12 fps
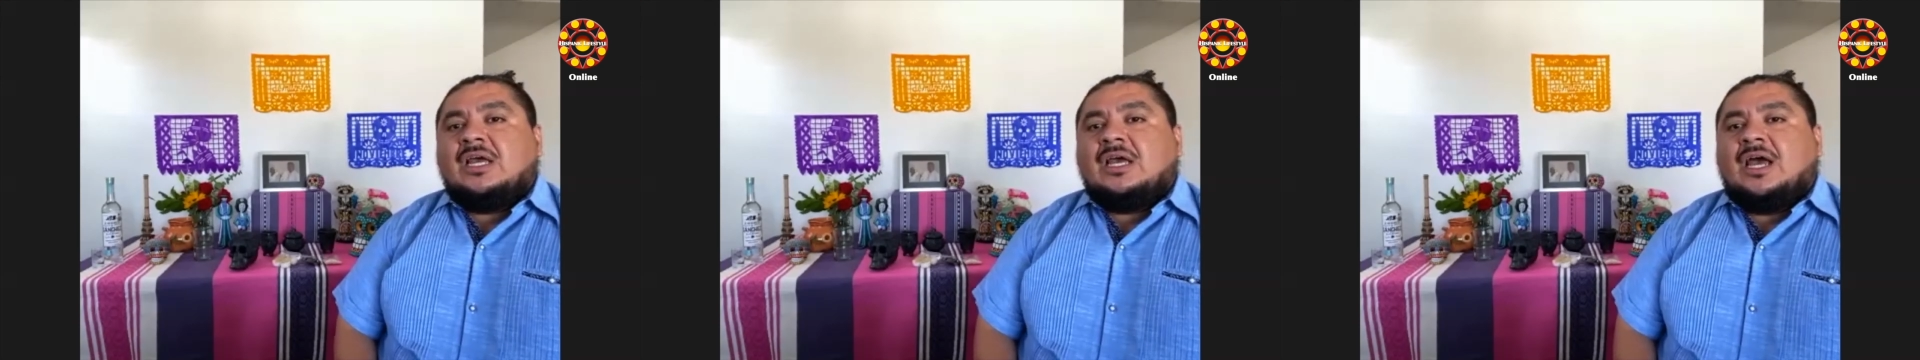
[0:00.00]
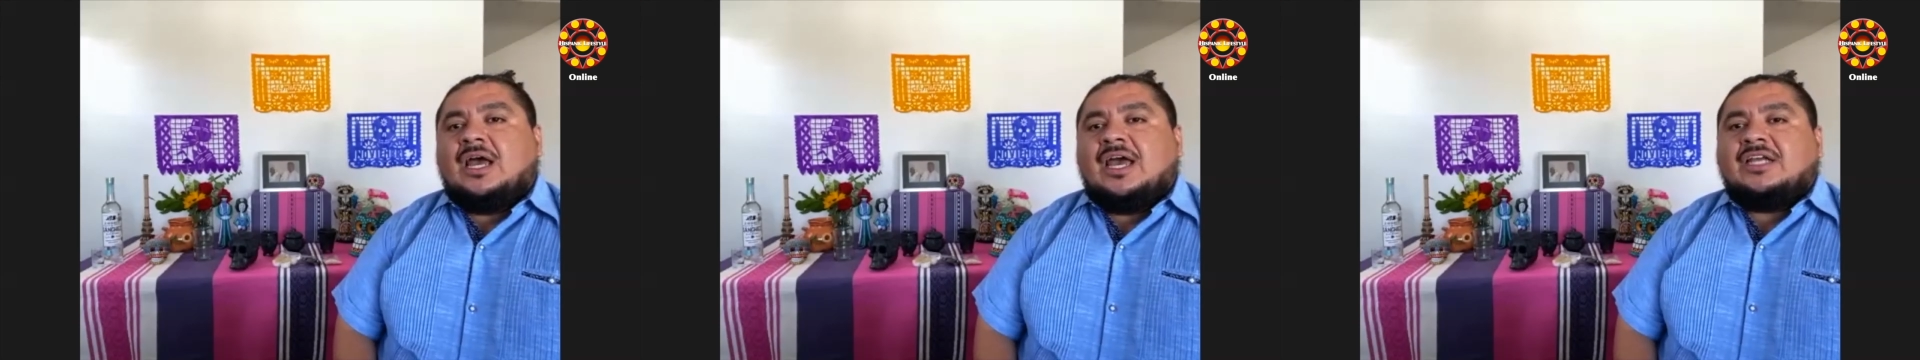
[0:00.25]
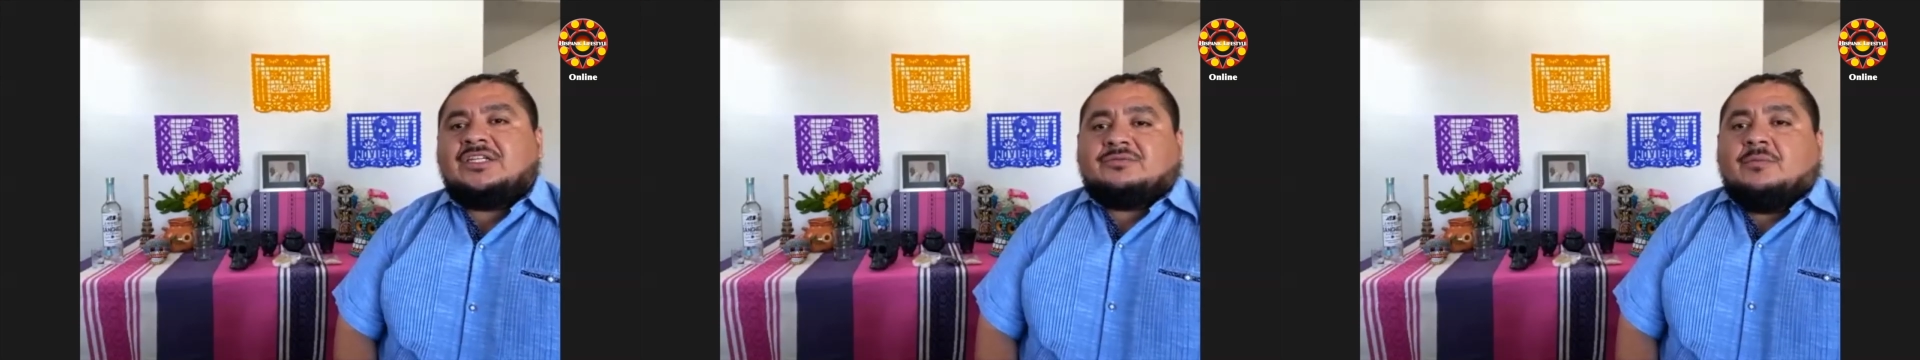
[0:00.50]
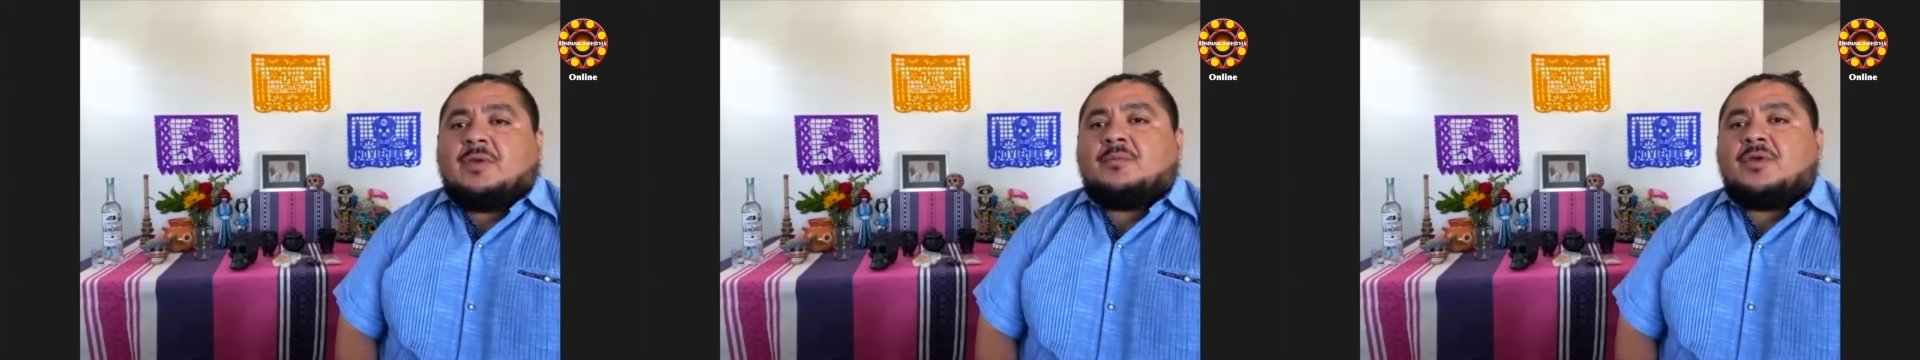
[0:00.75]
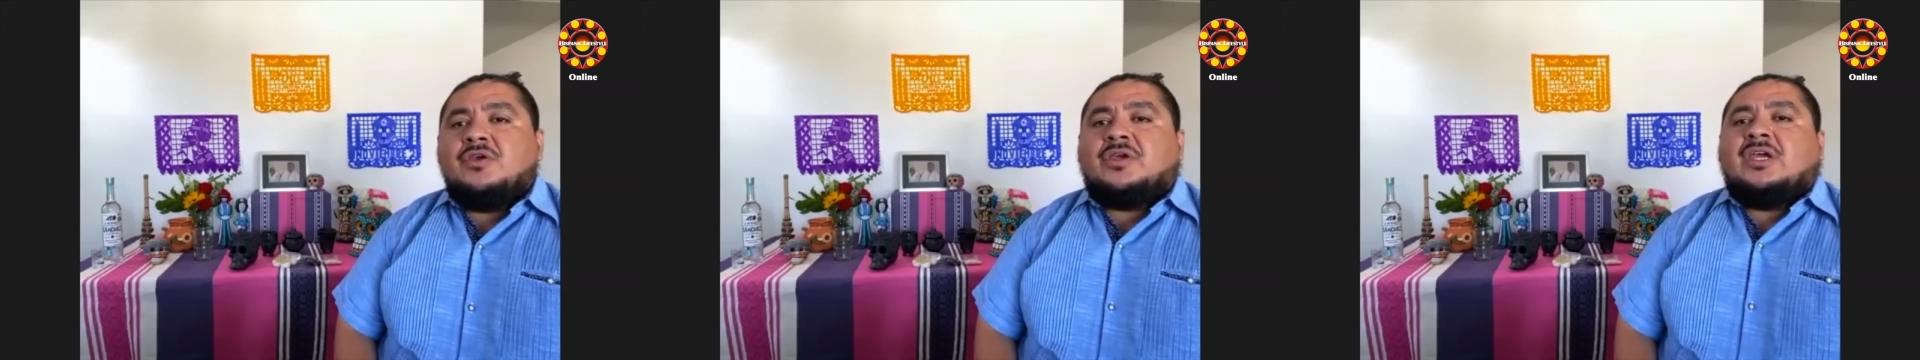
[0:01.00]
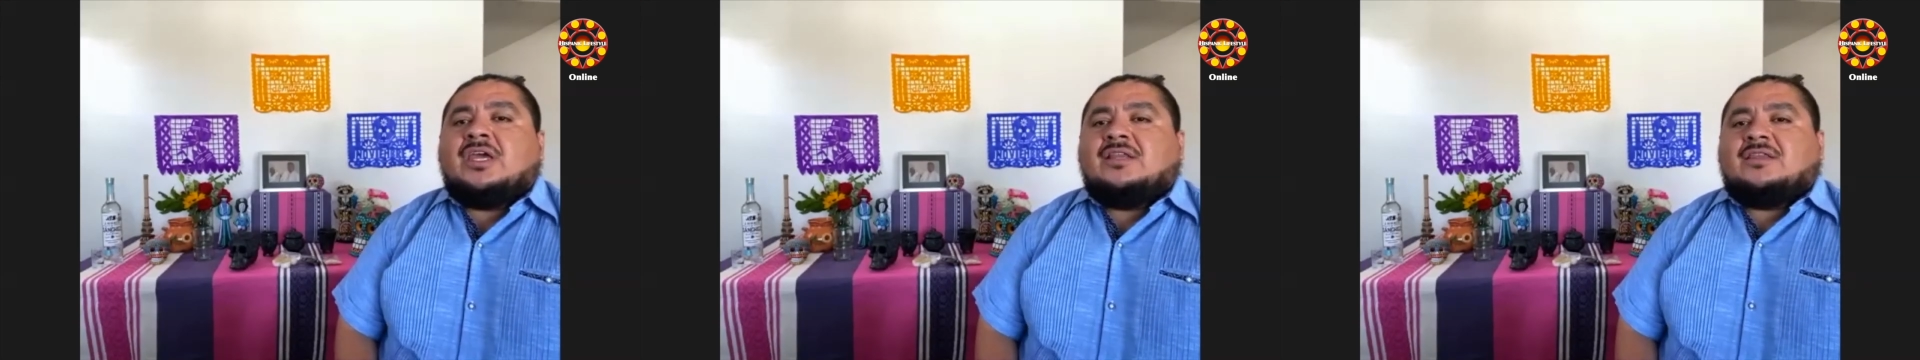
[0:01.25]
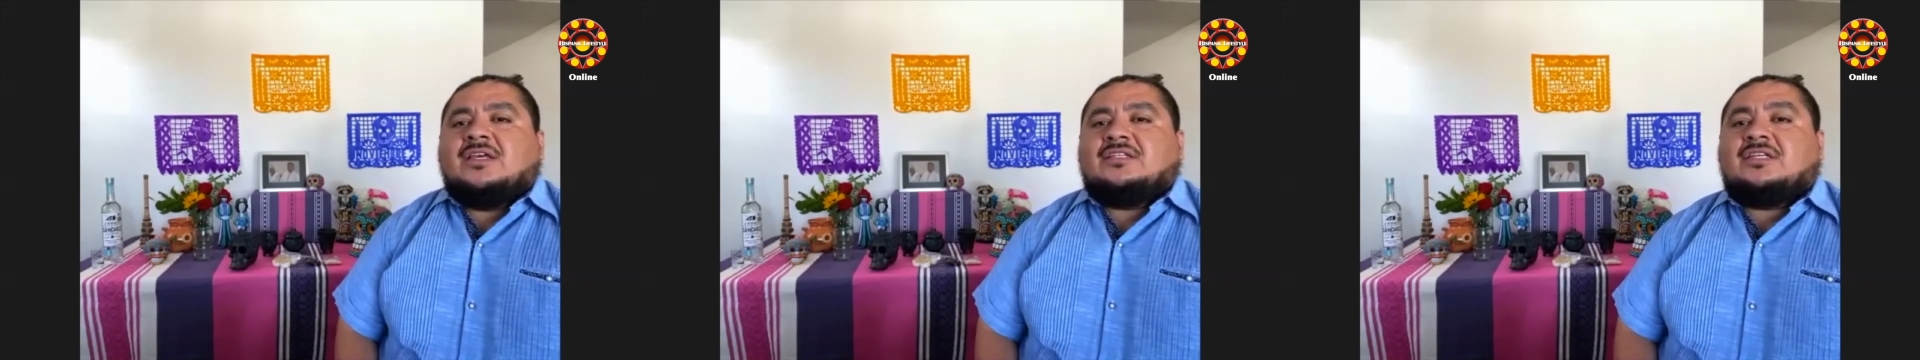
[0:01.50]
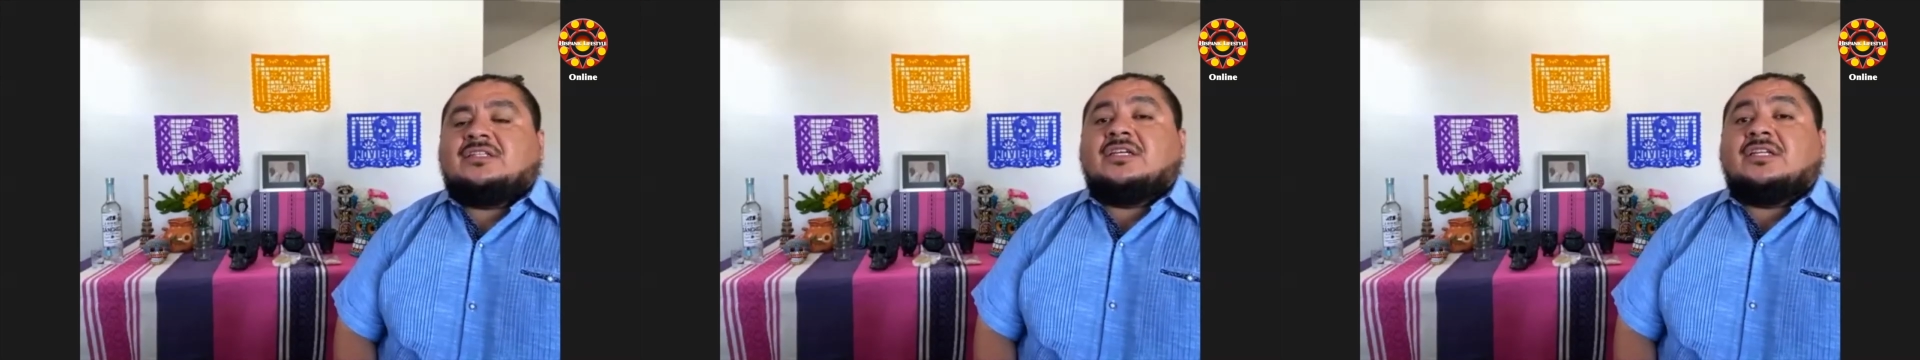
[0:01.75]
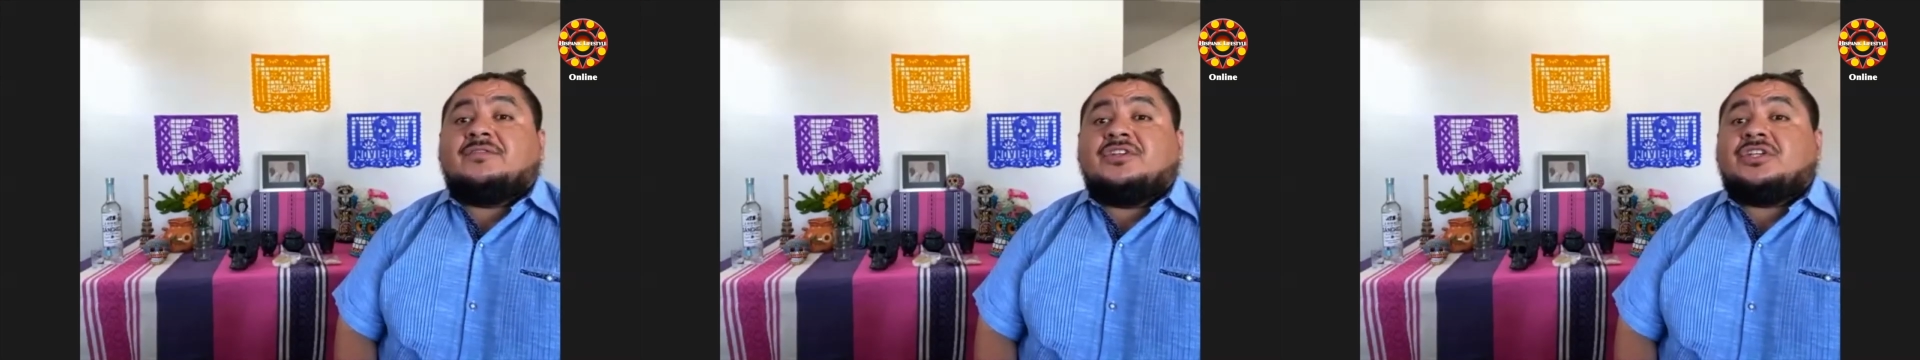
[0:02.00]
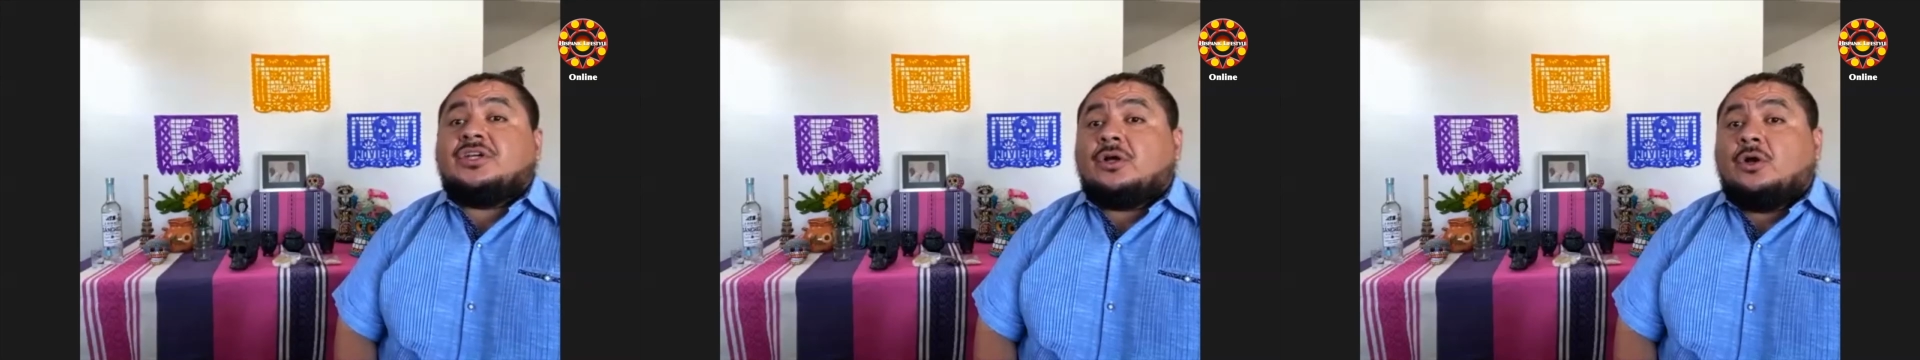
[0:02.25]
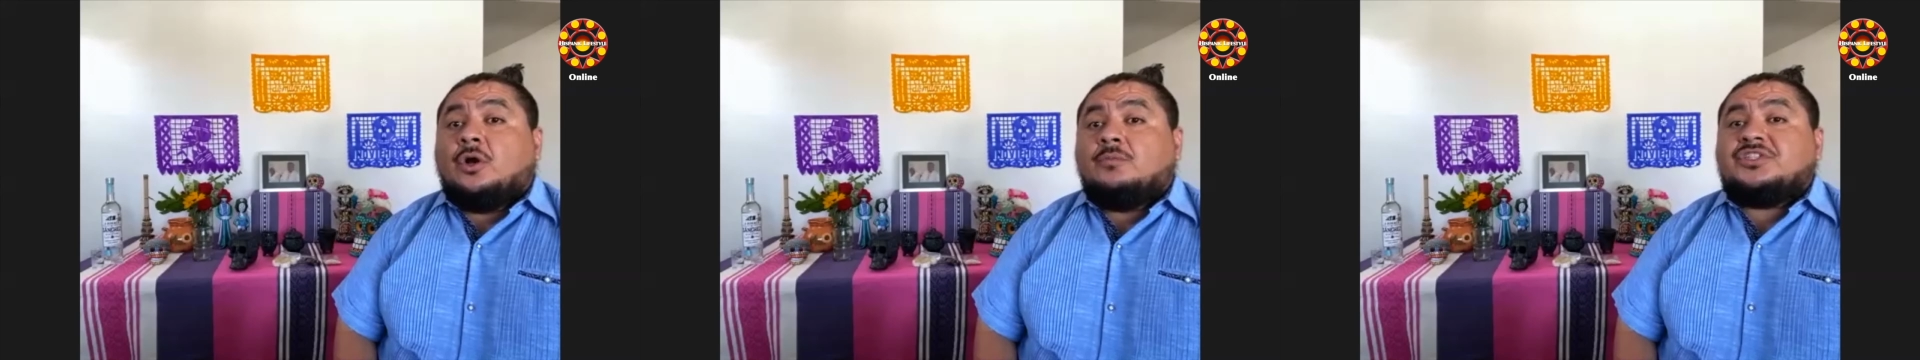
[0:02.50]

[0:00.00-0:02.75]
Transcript: Uh, and just remember, you can get this delivered to your home,